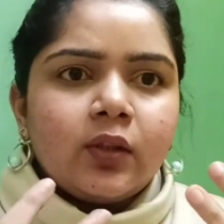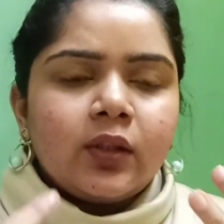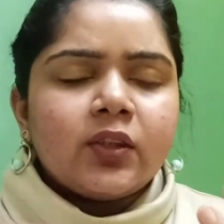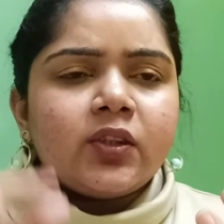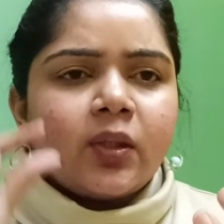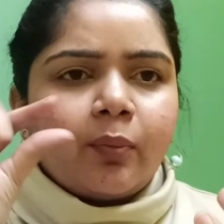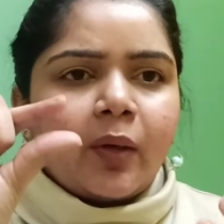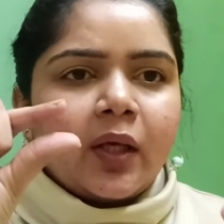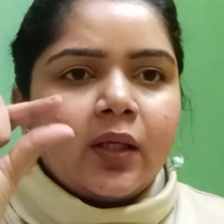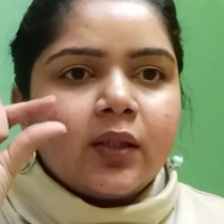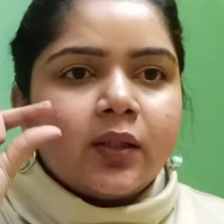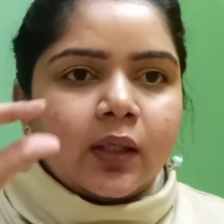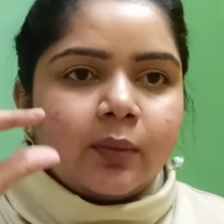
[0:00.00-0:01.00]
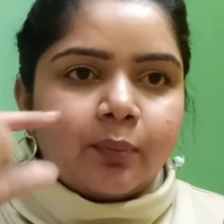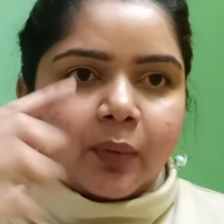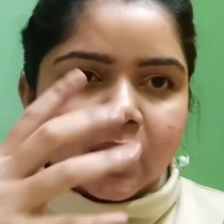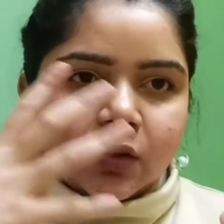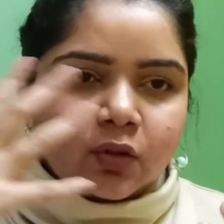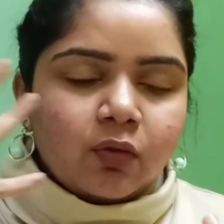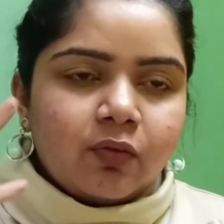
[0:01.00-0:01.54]
just apply a thick
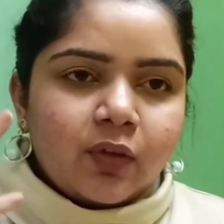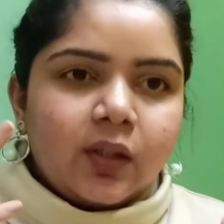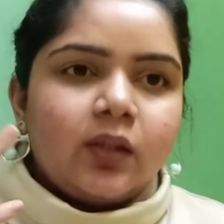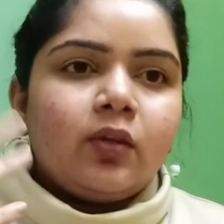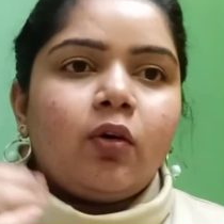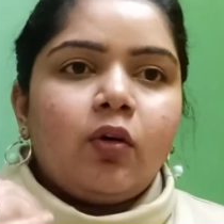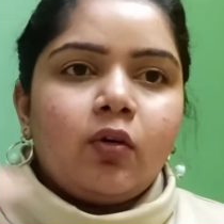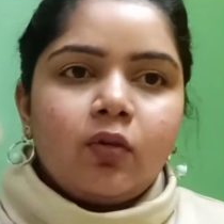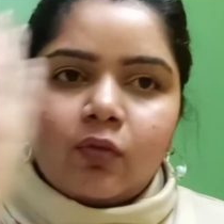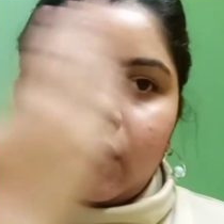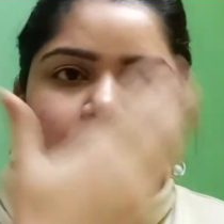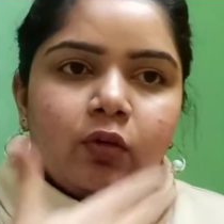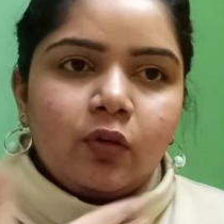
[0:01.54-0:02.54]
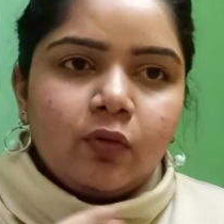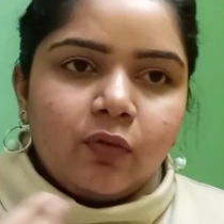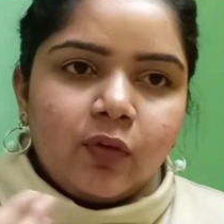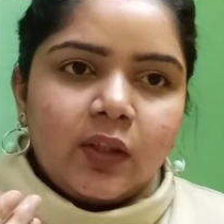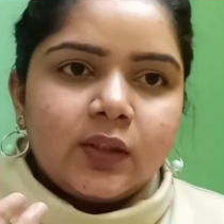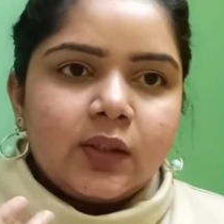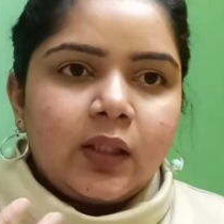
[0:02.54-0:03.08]
paste of it all over on your face,